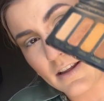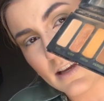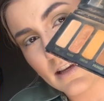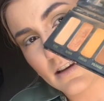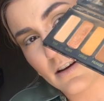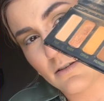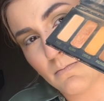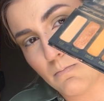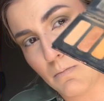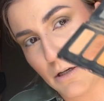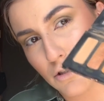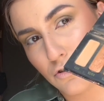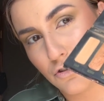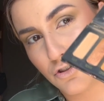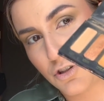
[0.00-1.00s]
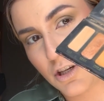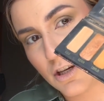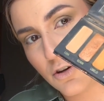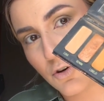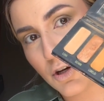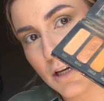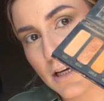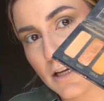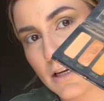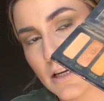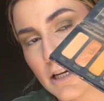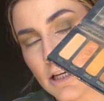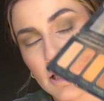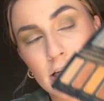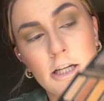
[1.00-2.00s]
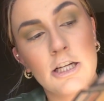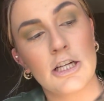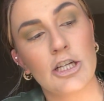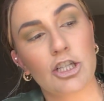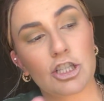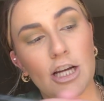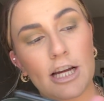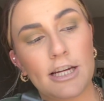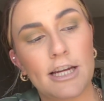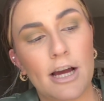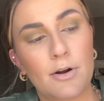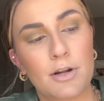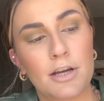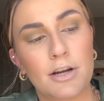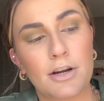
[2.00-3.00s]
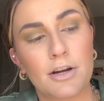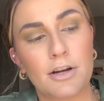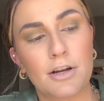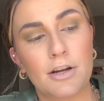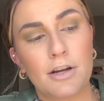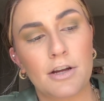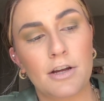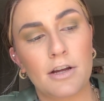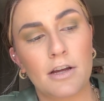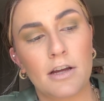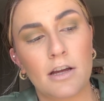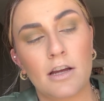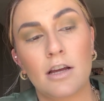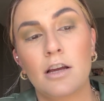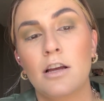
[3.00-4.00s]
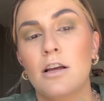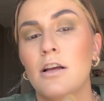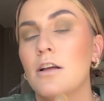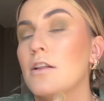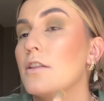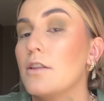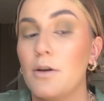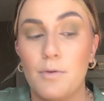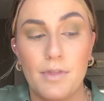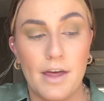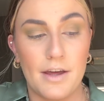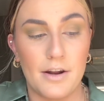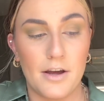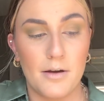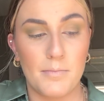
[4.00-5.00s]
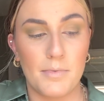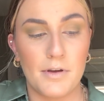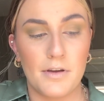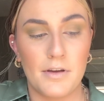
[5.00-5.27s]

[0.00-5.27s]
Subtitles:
like mustardy green shade down here. Load that up